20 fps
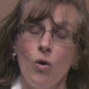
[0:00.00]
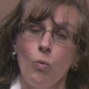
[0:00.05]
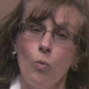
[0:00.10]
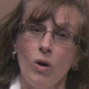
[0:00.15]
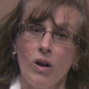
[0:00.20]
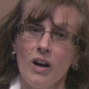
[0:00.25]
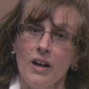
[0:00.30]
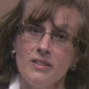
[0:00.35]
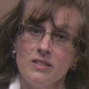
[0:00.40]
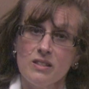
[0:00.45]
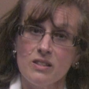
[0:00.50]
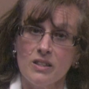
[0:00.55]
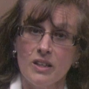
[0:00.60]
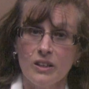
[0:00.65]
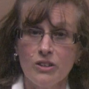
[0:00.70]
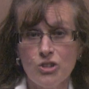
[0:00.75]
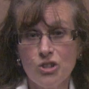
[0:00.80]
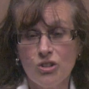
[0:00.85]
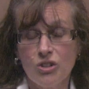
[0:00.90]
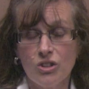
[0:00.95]
what kinds of
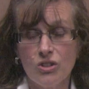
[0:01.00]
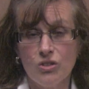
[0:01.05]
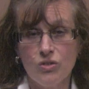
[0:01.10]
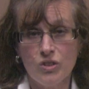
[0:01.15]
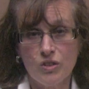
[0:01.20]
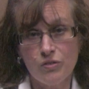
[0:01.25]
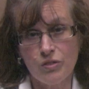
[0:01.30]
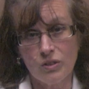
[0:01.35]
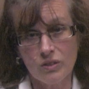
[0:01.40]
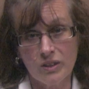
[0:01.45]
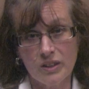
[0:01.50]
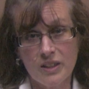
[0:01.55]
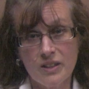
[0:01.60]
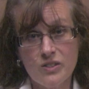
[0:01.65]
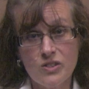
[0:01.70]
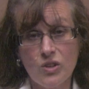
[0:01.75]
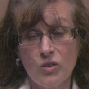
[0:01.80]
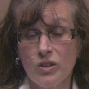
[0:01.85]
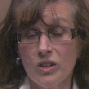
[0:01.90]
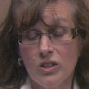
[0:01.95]
things you can do differently
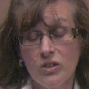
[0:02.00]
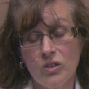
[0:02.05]
so that